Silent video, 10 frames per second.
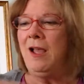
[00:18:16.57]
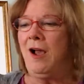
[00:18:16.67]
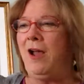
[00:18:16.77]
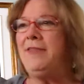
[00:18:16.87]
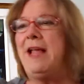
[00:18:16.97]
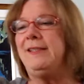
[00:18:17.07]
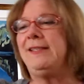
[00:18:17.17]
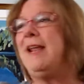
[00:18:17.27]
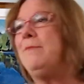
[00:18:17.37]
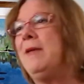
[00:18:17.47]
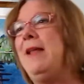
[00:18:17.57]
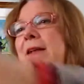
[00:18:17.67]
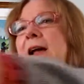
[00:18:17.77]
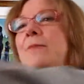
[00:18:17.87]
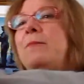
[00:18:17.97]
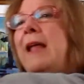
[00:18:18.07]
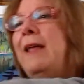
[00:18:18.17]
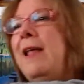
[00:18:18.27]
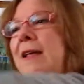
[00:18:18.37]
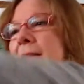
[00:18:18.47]
On that same then, I'm
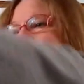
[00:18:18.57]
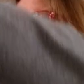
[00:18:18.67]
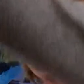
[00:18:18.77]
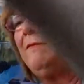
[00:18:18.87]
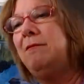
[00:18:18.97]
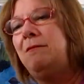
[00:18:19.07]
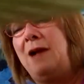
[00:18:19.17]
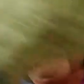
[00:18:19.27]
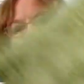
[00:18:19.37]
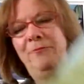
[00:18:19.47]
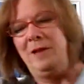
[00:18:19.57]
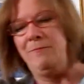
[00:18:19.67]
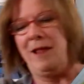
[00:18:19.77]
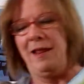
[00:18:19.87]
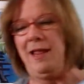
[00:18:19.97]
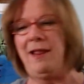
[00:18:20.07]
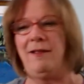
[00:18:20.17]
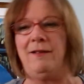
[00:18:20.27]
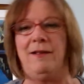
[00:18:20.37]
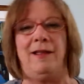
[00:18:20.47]
making, or have been
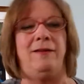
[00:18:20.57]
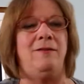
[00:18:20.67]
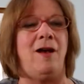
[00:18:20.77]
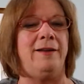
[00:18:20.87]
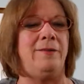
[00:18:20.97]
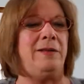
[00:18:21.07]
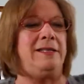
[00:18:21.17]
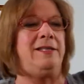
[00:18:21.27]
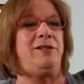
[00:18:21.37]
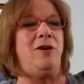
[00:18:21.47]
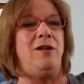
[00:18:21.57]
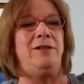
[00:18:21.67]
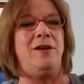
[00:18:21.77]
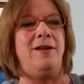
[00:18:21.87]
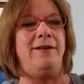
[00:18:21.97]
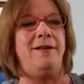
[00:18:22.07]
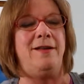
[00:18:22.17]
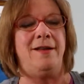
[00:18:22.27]
making, and got a bit stalled on